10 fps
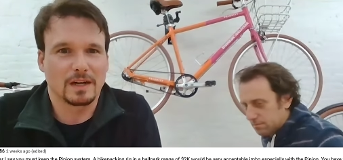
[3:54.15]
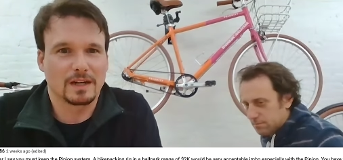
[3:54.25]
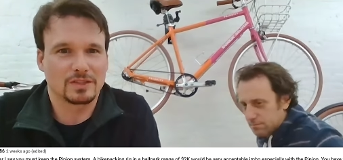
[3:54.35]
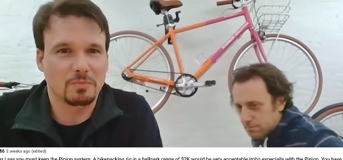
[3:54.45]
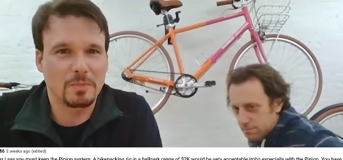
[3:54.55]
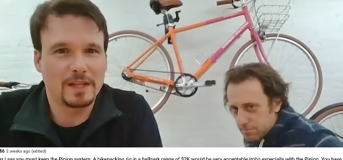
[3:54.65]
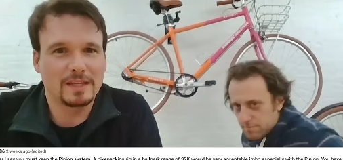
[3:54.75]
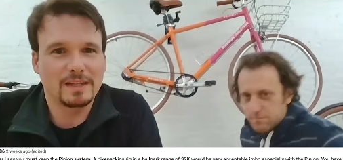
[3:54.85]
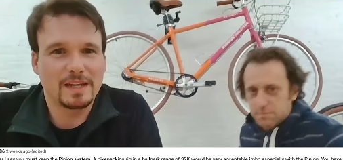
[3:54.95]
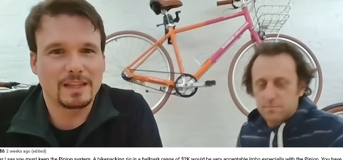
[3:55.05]
Speaker 1: So
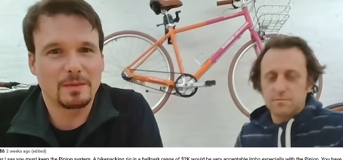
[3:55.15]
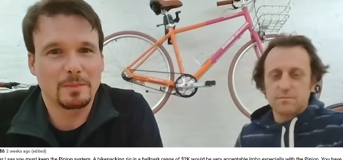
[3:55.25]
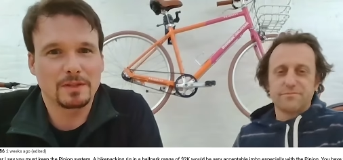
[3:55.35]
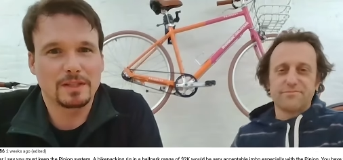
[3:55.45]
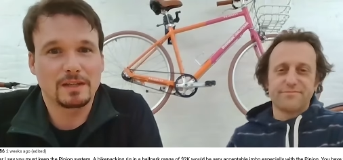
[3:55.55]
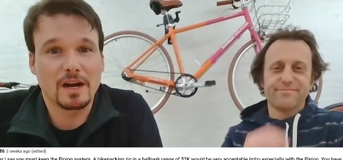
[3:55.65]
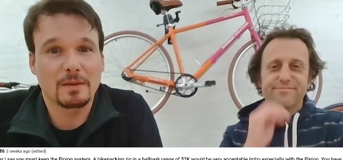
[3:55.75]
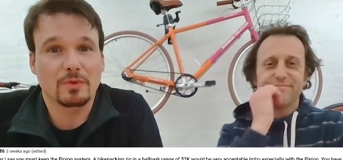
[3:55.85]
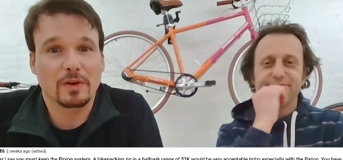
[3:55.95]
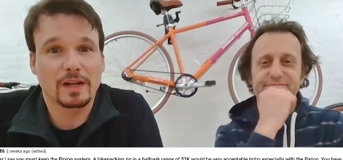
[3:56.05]
Pinion and the ability to
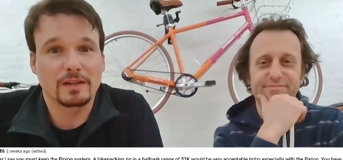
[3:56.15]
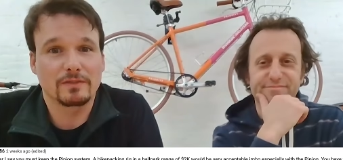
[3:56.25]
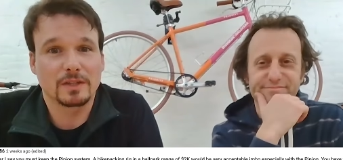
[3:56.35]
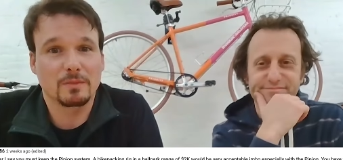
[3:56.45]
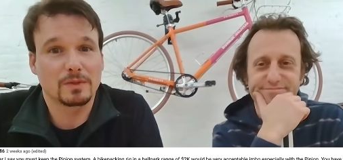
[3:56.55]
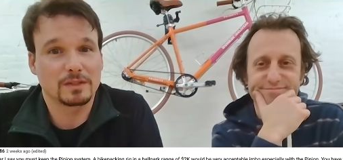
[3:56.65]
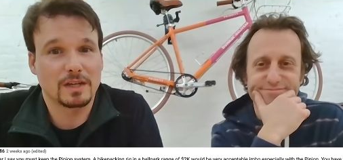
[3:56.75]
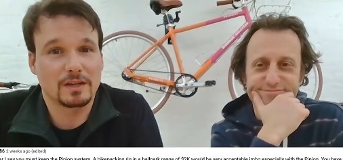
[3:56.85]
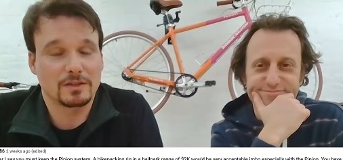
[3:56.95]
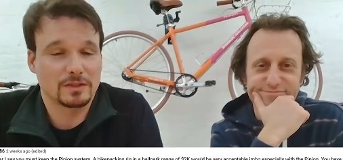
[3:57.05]
upgrade if someone
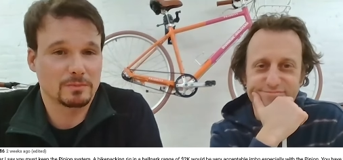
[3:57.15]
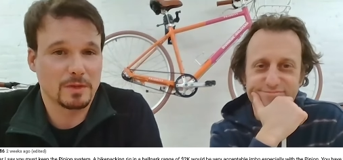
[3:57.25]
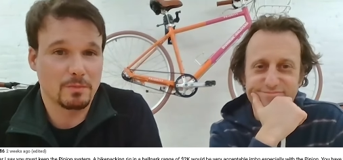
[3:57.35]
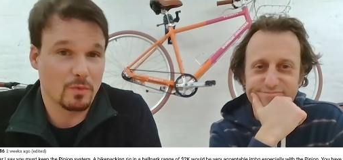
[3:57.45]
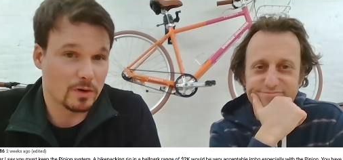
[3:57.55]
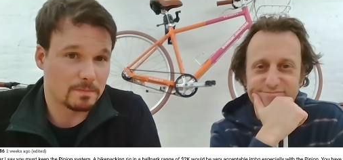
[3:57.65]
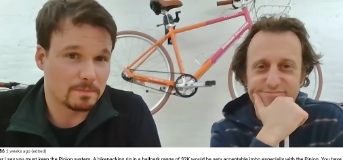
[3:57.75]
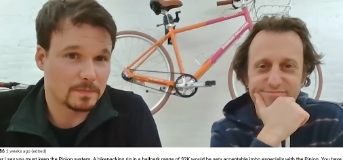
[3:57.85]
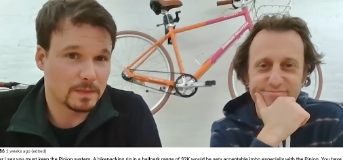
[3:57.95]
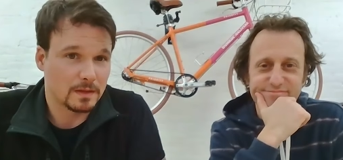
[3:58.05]
desires to spend more.
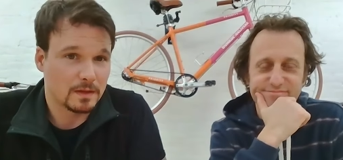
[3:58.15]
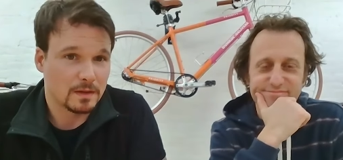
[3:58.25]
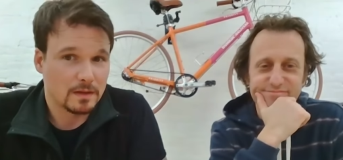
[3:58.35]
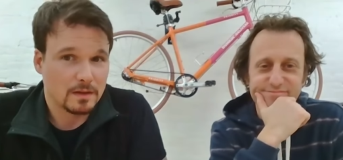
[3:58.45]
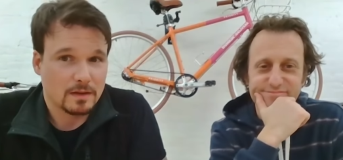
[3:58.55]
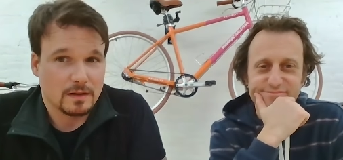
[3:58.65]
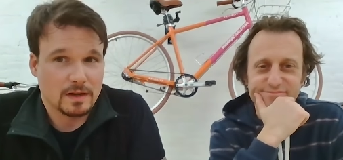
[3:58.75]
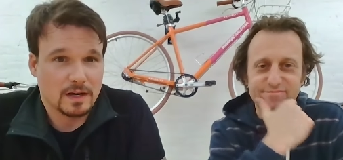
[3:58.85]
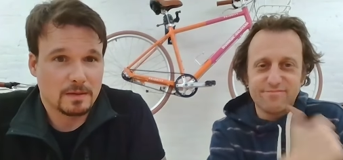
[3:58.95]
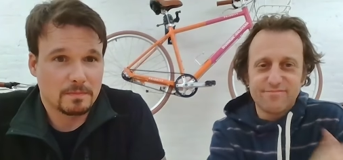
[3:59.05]

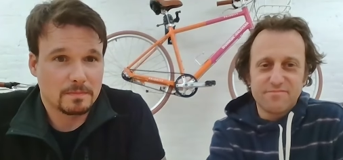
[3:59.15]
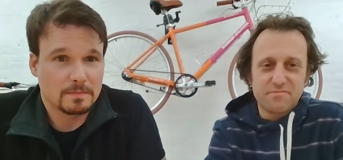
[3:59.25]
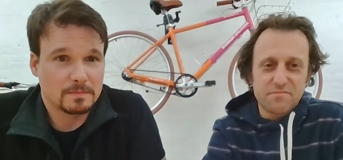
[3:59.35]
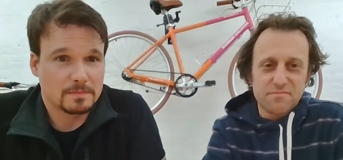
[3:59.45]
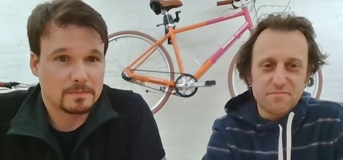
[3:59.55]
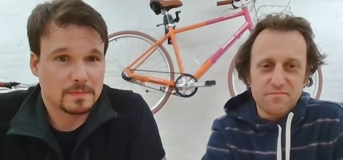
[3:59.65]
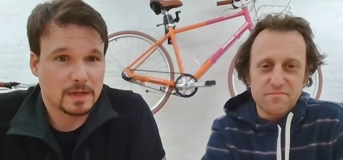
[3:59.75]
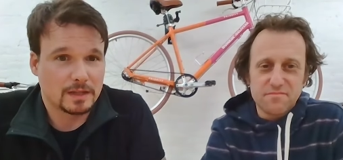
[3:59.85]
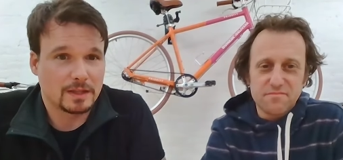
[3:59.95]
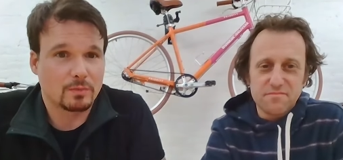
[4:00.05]
I
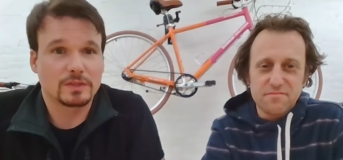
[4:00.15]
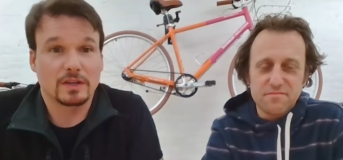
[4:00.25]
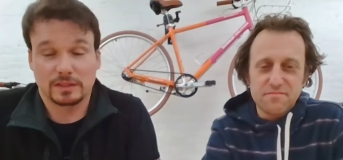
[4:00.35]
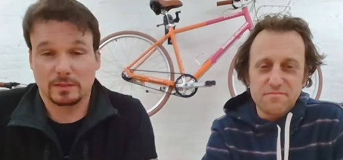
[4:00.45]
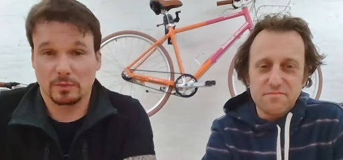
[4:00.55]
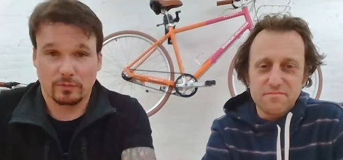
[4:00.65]
think we saw similar